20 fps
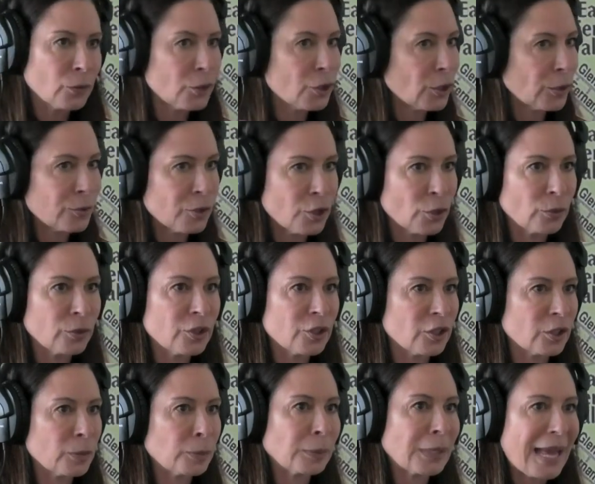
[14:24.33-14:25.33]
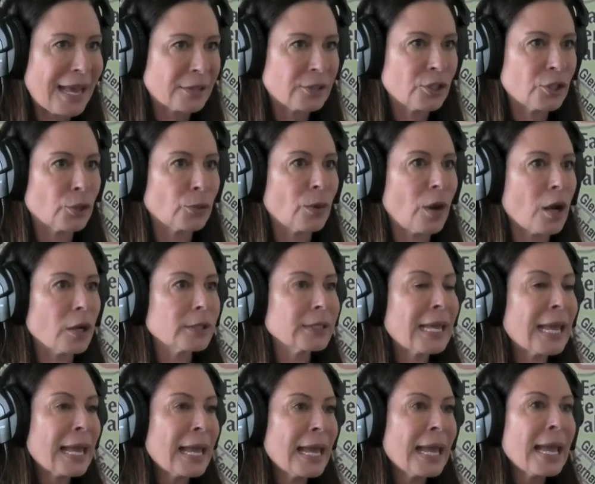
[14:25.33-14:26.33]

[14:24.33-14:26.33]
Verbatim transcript: which I'm sure was just plaster rocks.